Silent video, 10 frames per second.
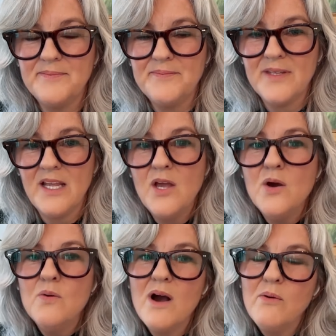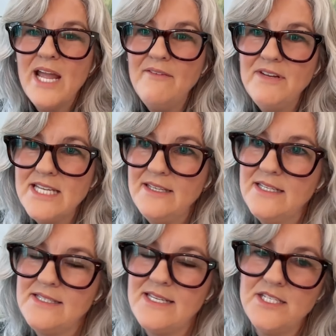Right. Well, we
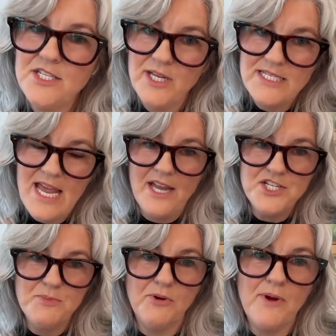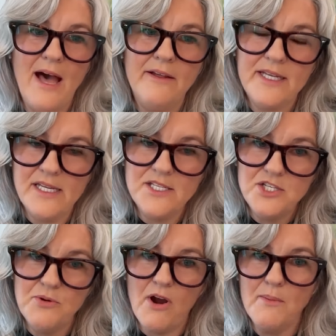have a tendency to attach a
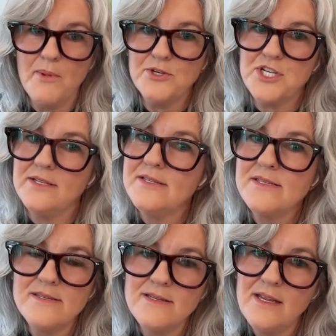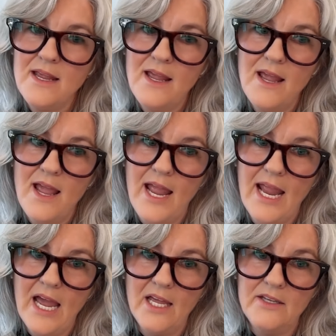morality to our emotions,
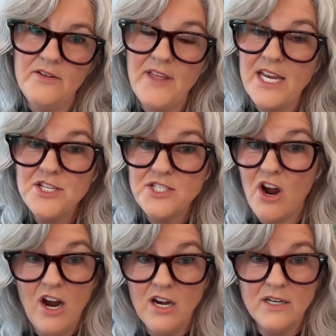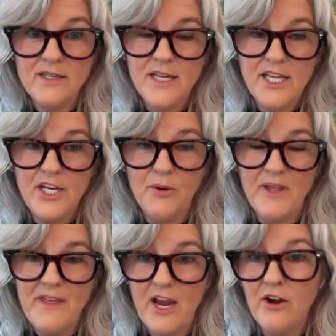and they hmm. just are,
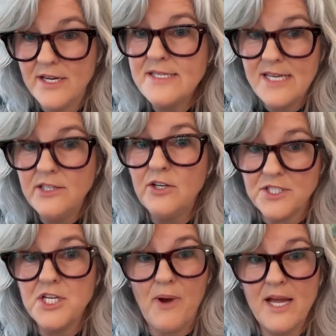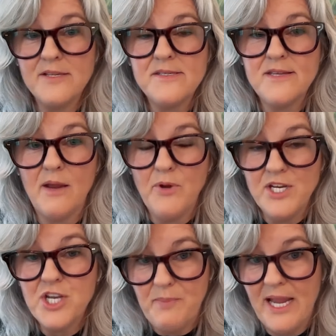you know, and they are a signal to
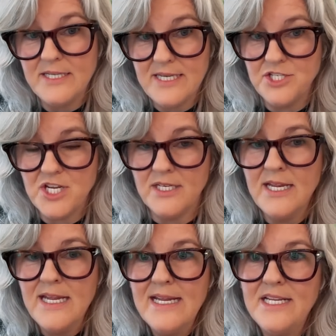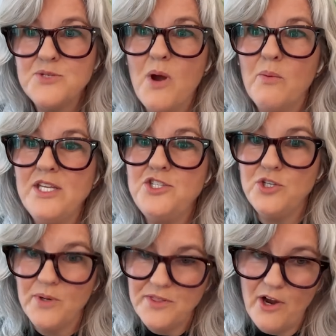us, and we should pay attention. It's
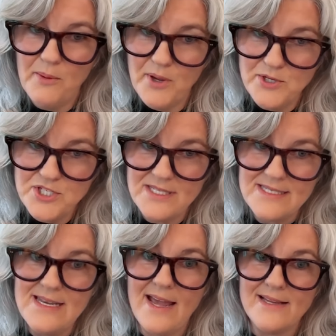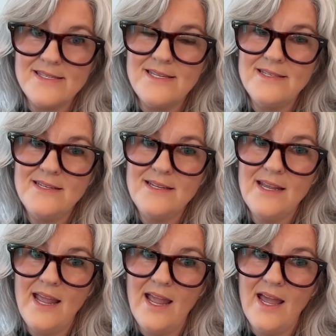what we do with our emotions
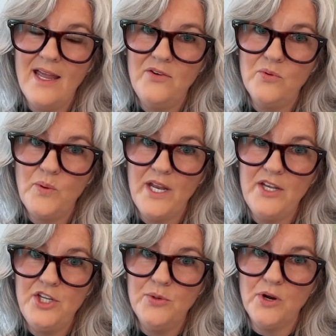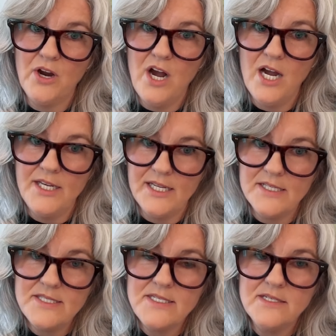next. And when you are
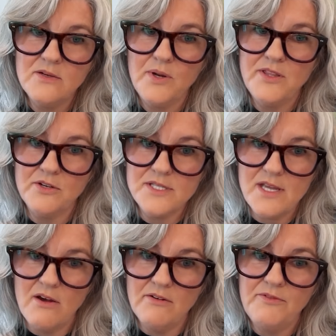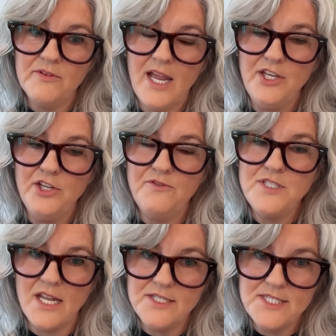honest with yourself
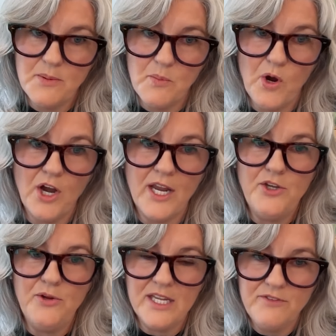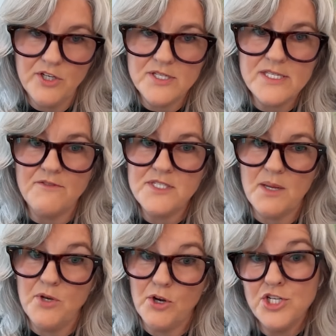and you've done some work and you give
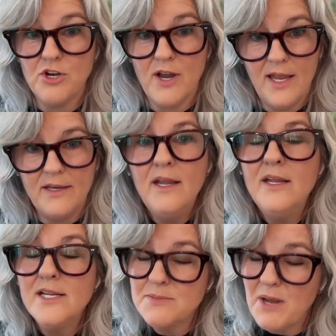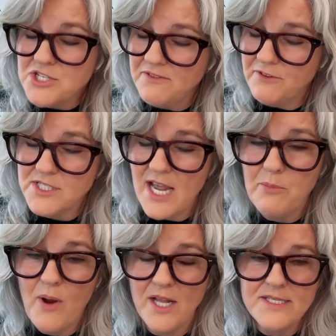yourself some nurture, and
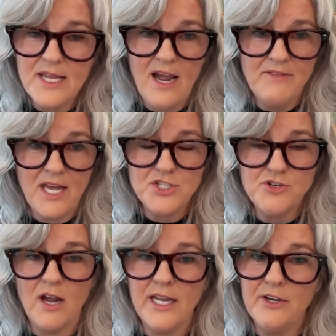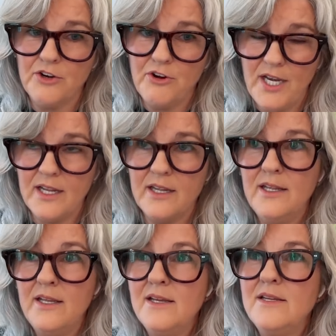especially for type ones that have that strong inner
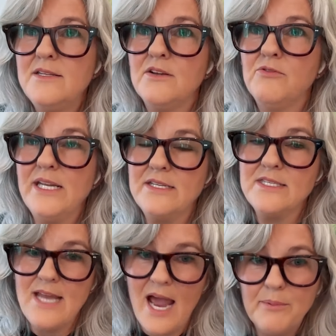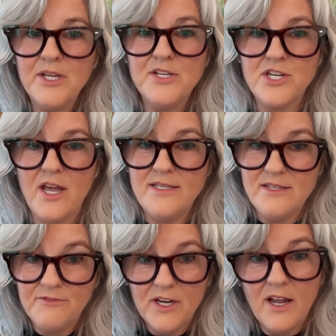critic, to
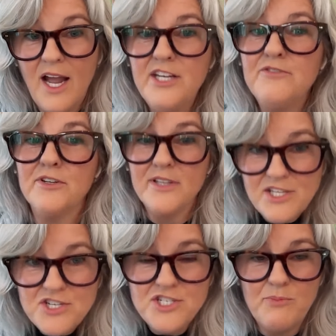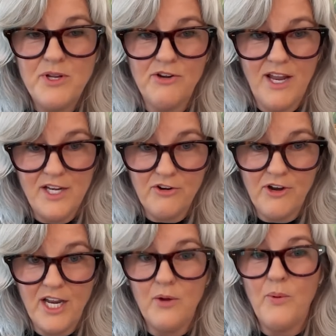reestablish a different kind of relationship with
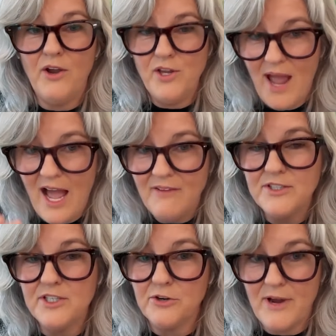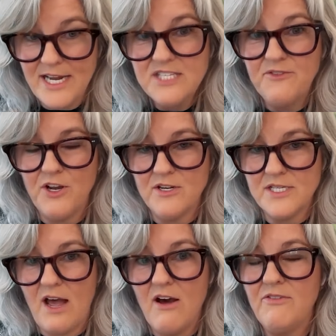your inner critic where you have a little
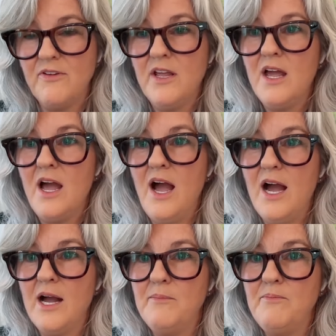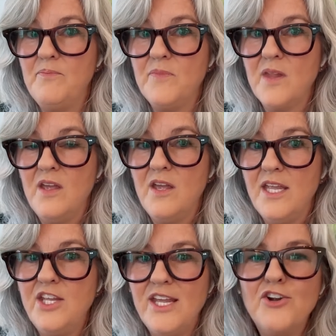grace for yourself, um,
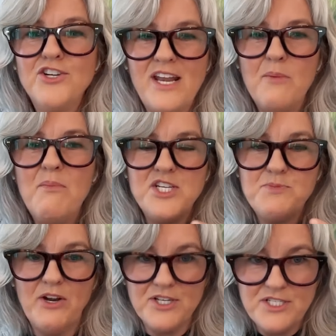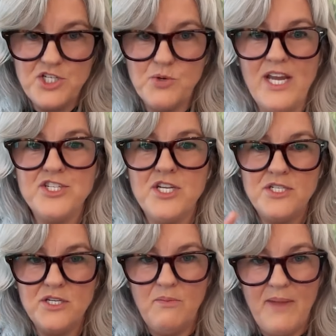you're in a much better
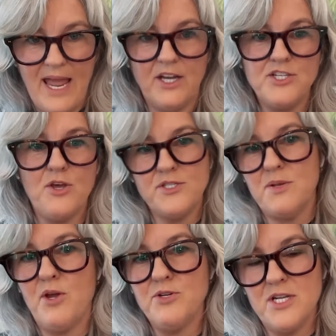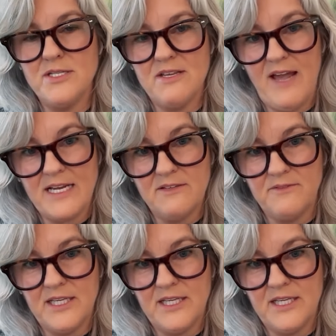situation to manage those emotions